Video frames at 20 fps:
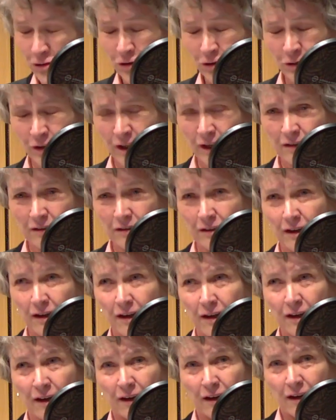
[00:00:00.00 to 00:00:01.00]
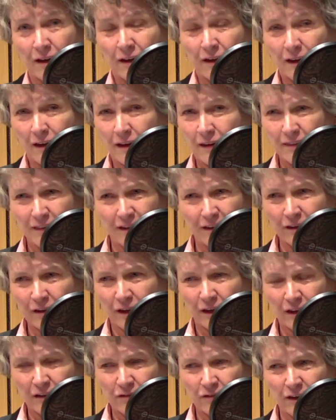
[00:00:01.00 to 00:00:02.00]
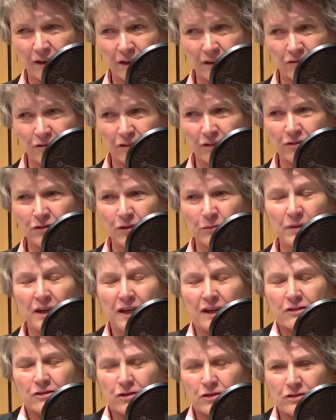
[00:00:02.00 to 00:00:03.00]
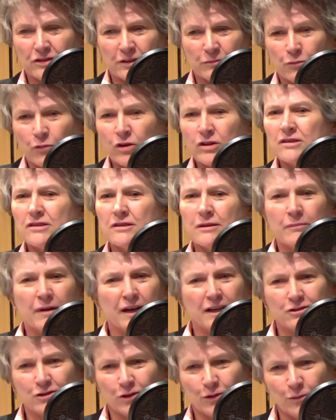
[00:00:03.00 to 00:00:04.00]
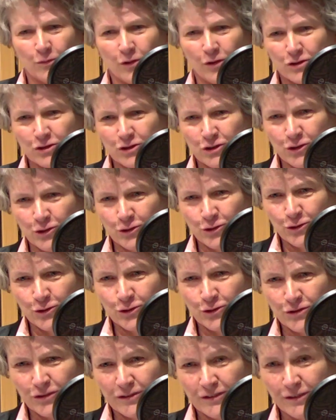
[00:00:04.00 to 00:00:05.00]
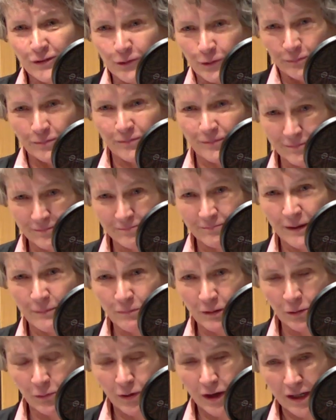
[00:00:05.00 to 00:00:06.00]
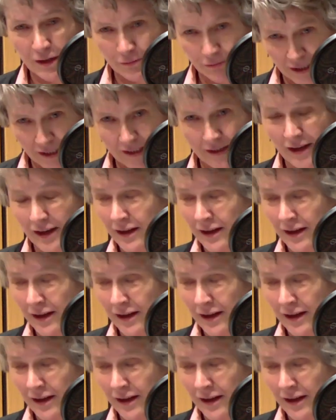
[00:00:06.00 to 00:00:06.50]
So that, to me, it just seemed, what does it matter what shoes people are wearing?